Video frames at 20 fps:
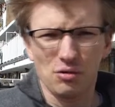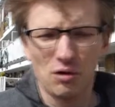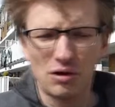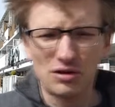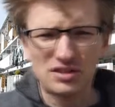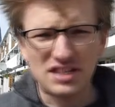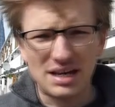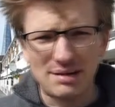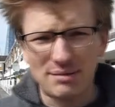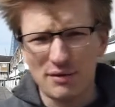
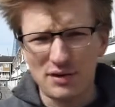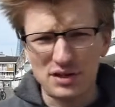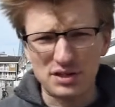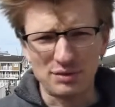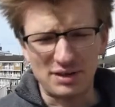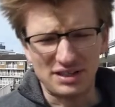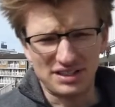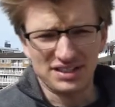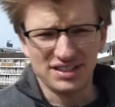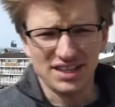Well, some of
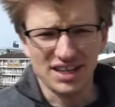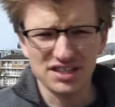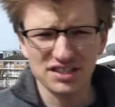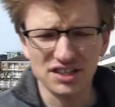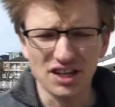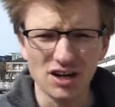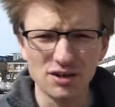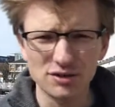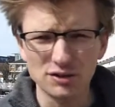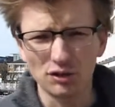us went to
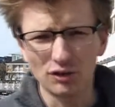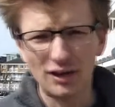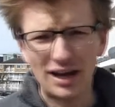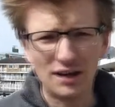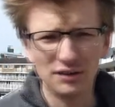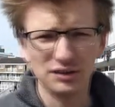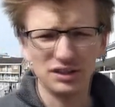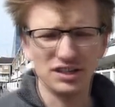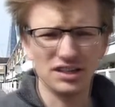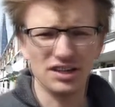Tesco's or
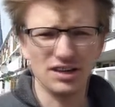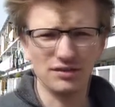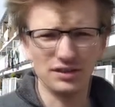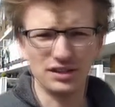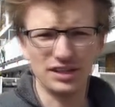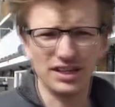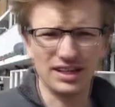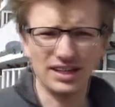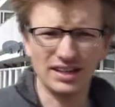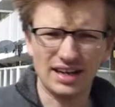Aldi the
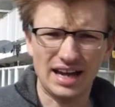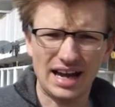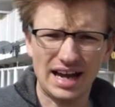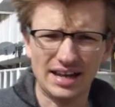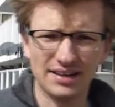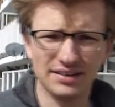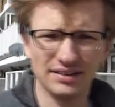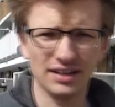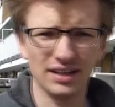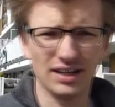other day,
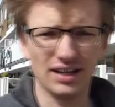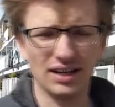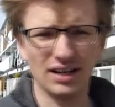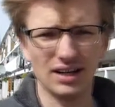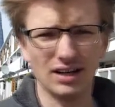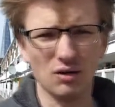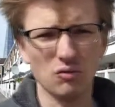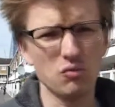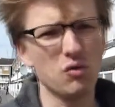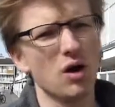and
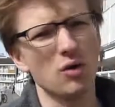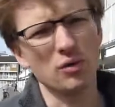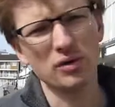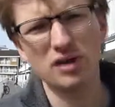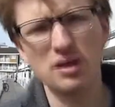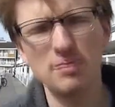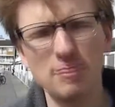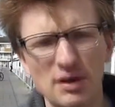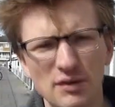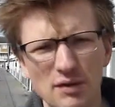uh, well,
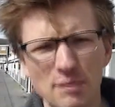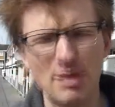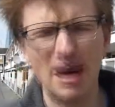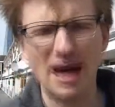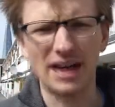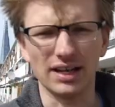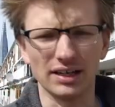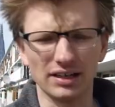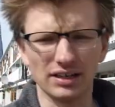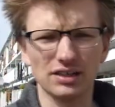we are in a bit of a
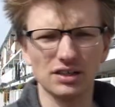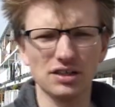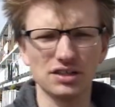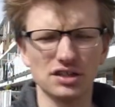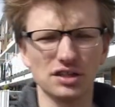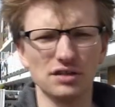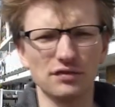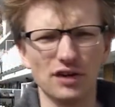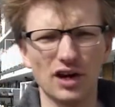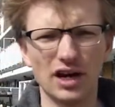panic
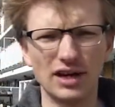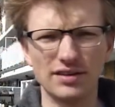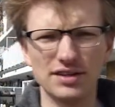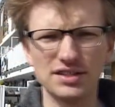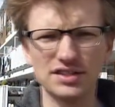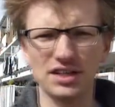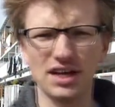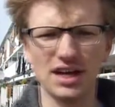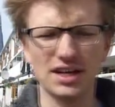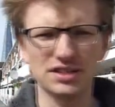because of the
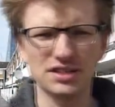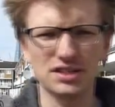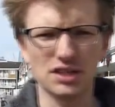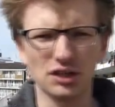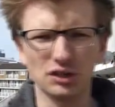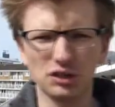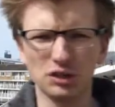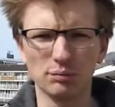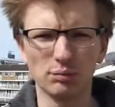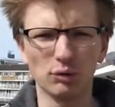virus, and
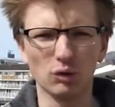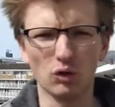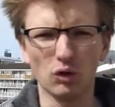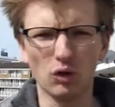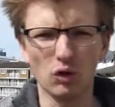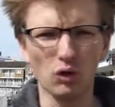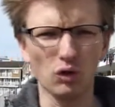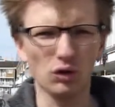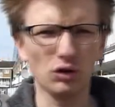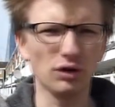so you
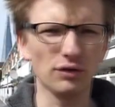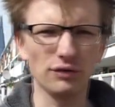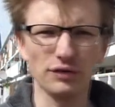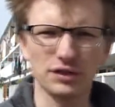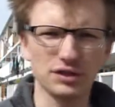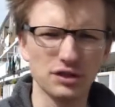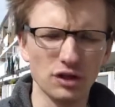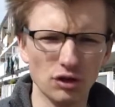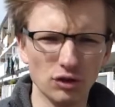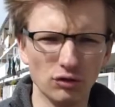bought all
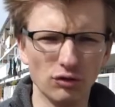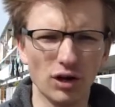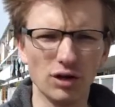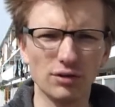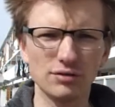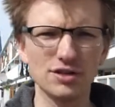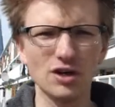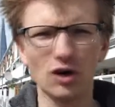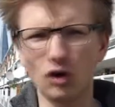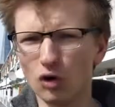of the blue
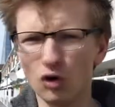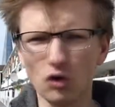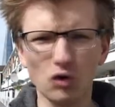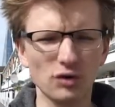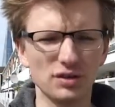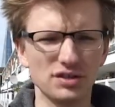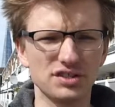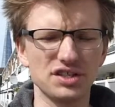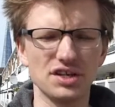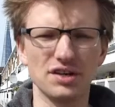rolls,
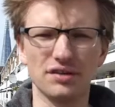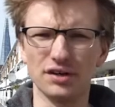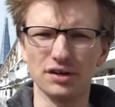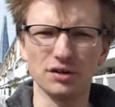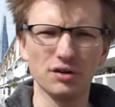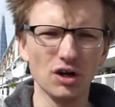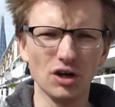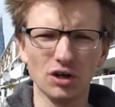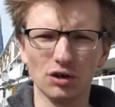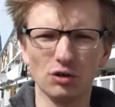all the
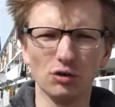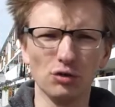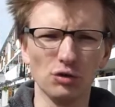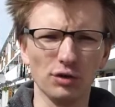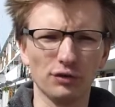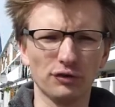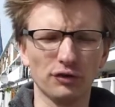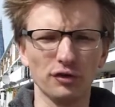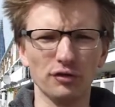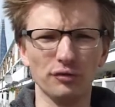cereal,
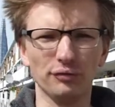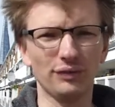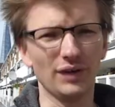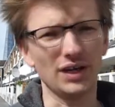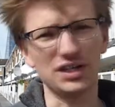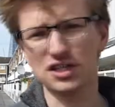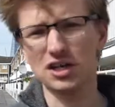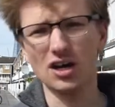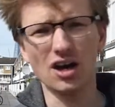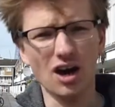all the fruit and
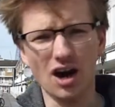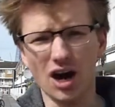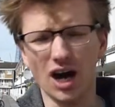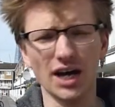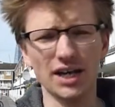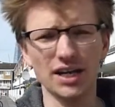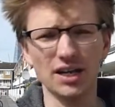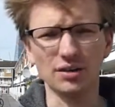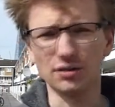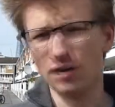veg,
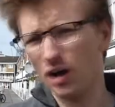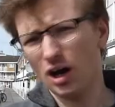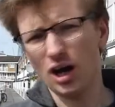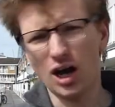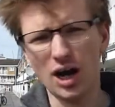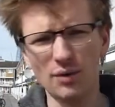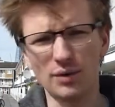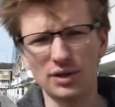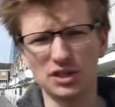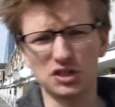I know,
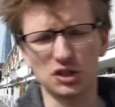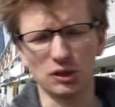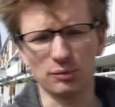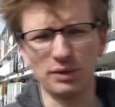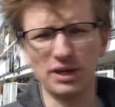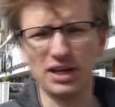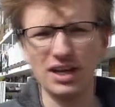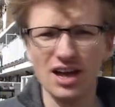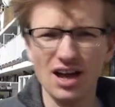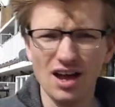I went
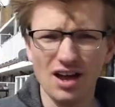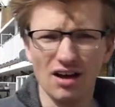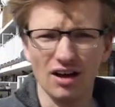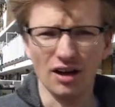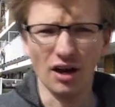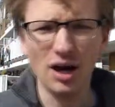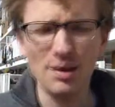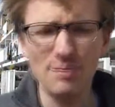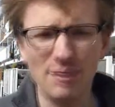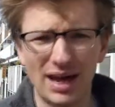shopping
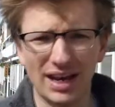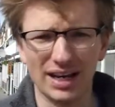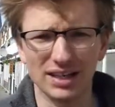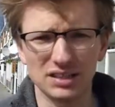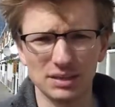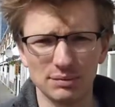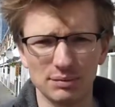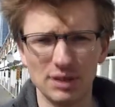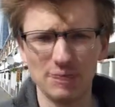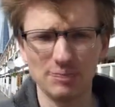and I
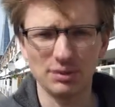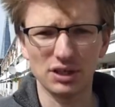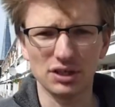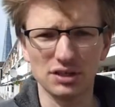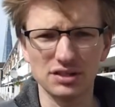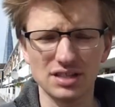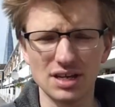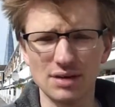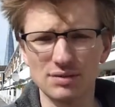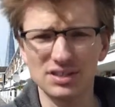panicked a bit
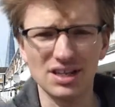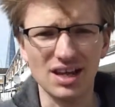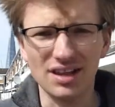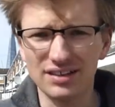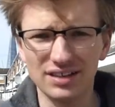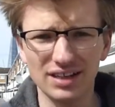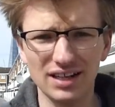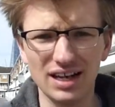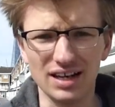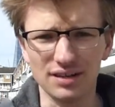because there was
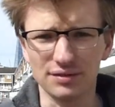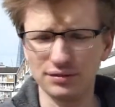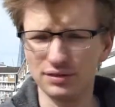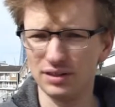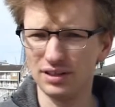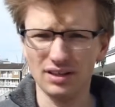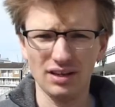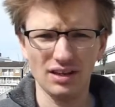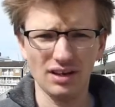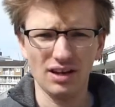nothing
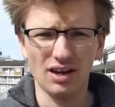left.